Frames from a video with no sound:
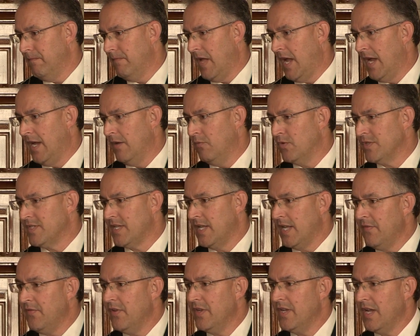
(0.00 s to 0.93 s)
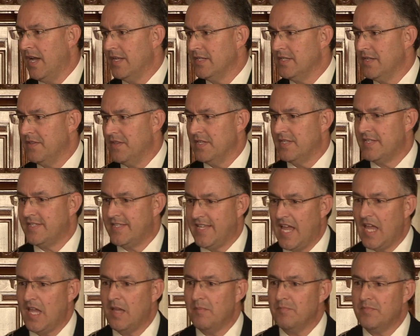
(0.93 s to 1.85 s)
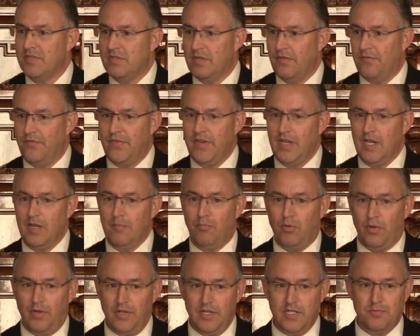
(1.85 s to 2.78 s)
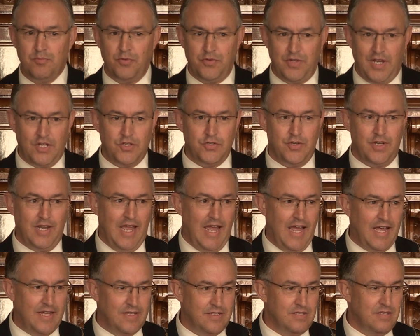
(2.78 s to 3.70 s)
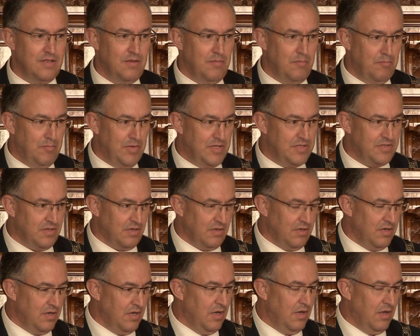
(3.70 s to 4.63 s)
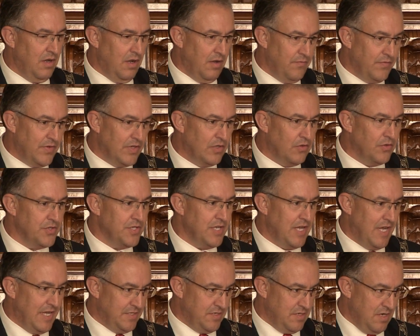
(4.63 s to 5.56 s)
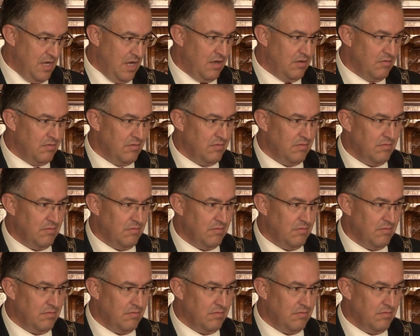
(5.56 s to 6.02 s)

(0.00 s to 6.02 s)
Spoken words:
I was living under the same severe police protection as Mr. Wilders has now.